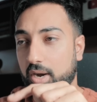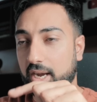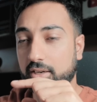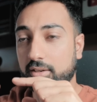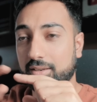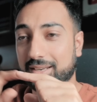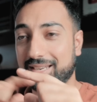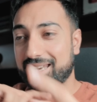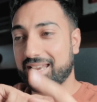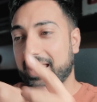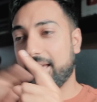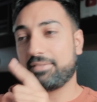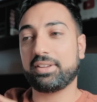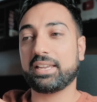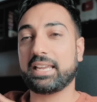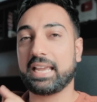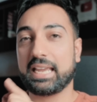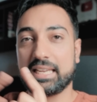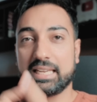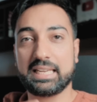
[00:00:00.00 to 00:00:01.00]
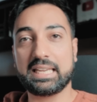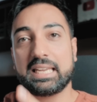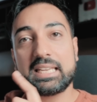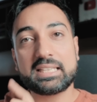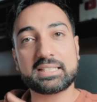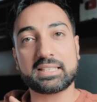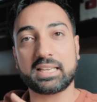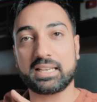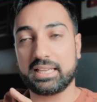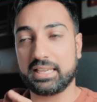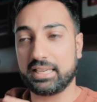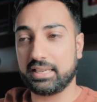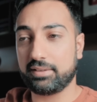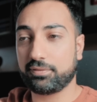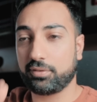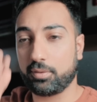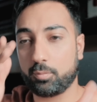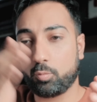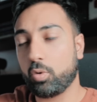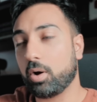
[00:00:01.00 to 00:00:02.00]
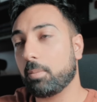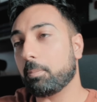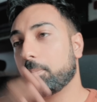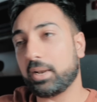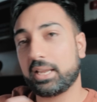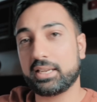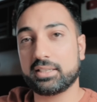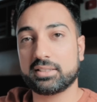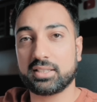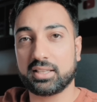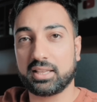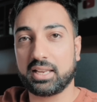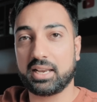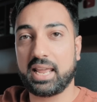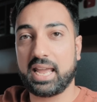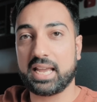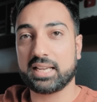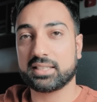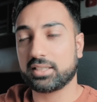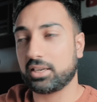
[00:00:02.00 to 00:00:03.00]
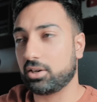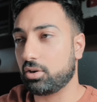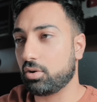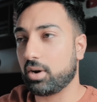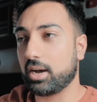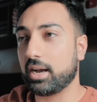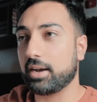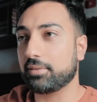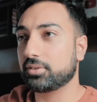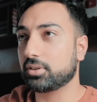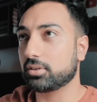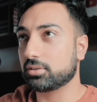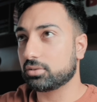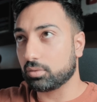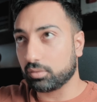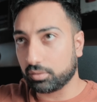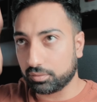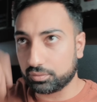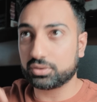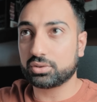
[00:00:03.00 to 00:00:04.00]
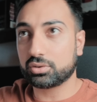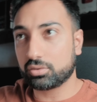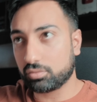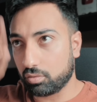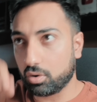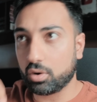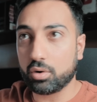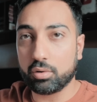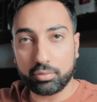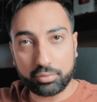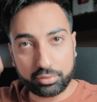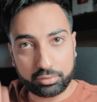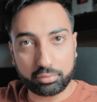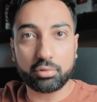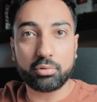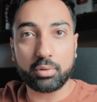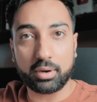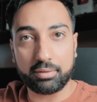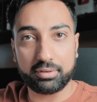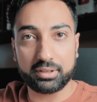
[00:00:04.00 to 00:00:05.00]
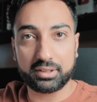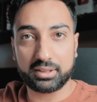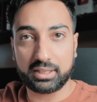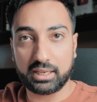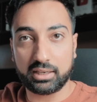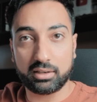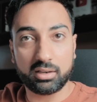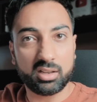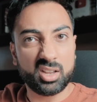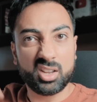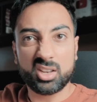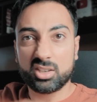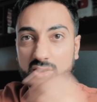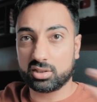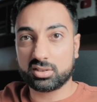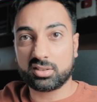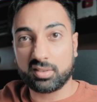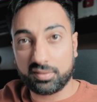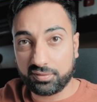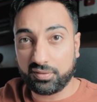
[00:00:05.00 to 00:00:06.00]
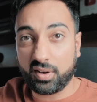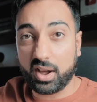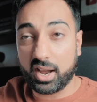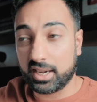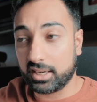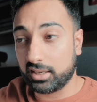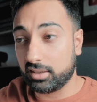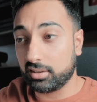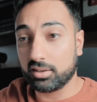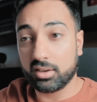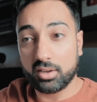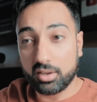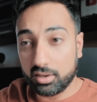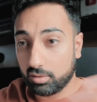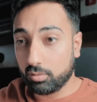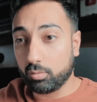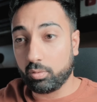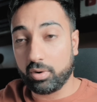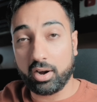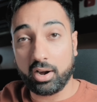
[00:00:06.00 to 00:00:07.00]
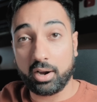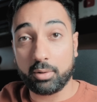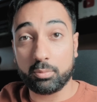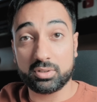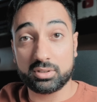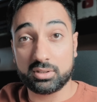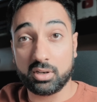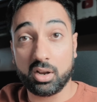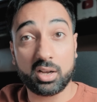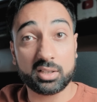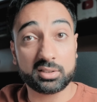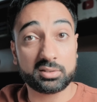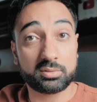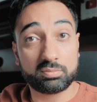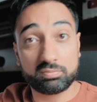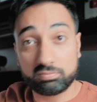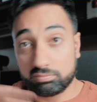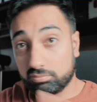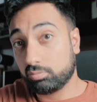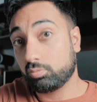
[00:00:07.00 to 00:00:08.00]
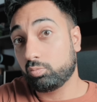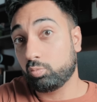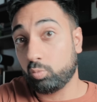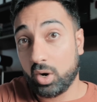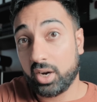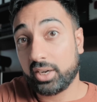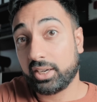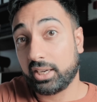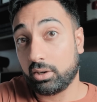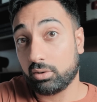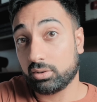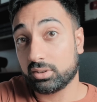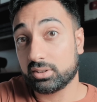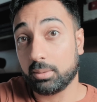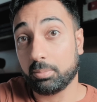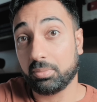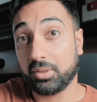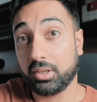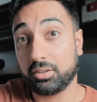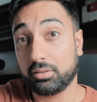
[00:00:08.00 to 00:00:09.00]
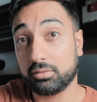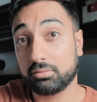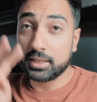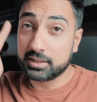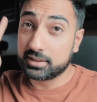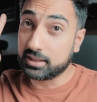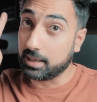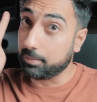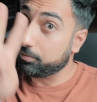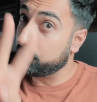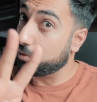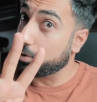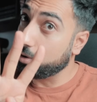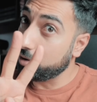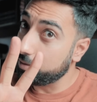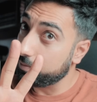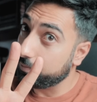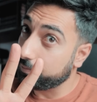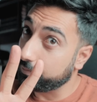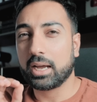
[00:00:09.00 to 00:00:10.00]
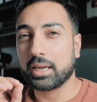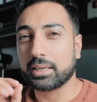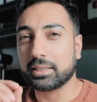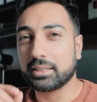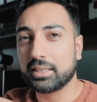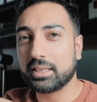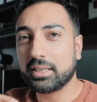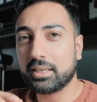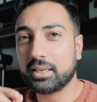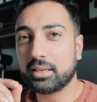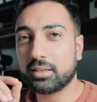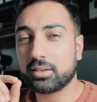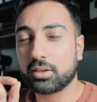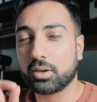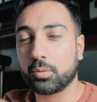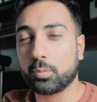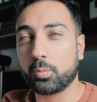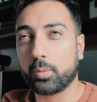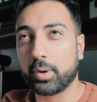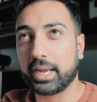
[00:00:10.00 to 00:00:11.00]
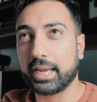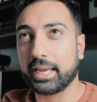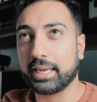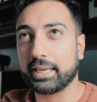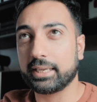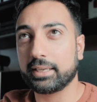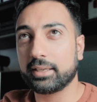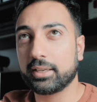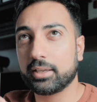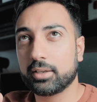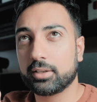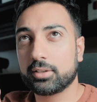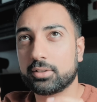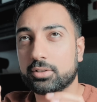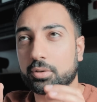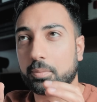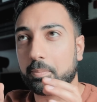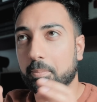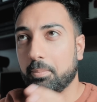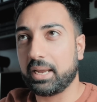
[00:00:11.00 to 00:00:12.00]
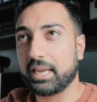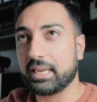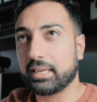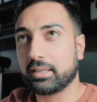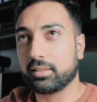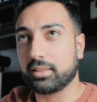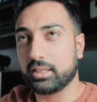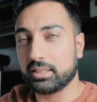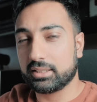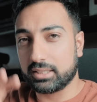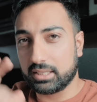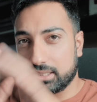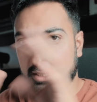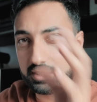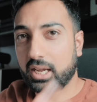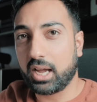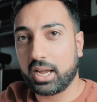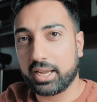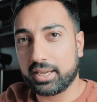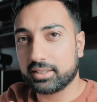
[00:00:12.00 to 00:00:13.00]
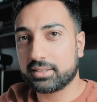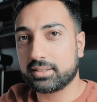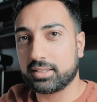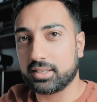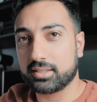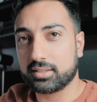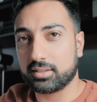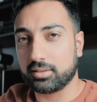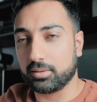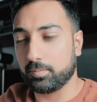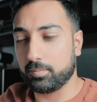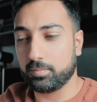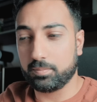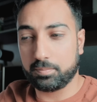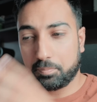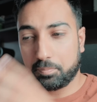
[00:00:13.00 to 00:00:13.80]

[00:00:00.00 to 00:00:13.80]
I could navigate easily from one place to the next and not have to sort of scroll through everything just to find where I was last working on something. Step 4, I needed a way to make this entire system